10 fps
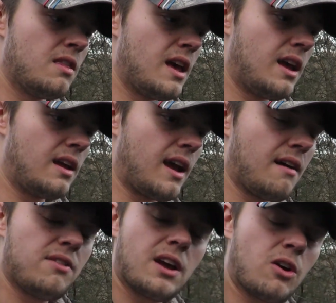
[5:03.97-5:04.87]
they
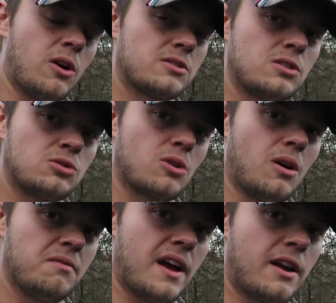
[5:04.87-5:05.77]
have that constant
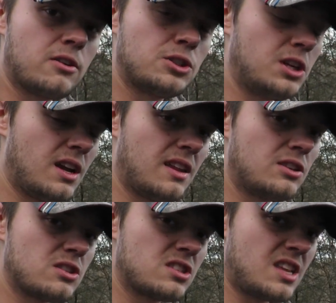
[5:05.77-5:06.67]
draw of energy and they
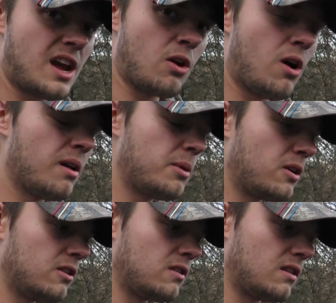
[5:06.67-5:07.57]
just stay on
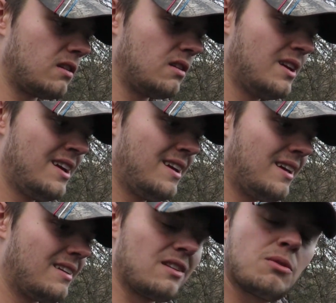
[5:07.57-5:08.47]
because
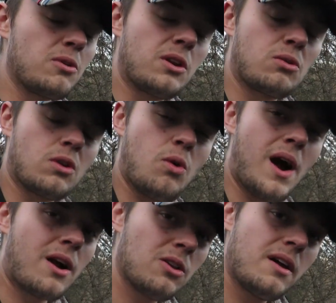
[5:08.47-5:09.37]
it doesn't really require a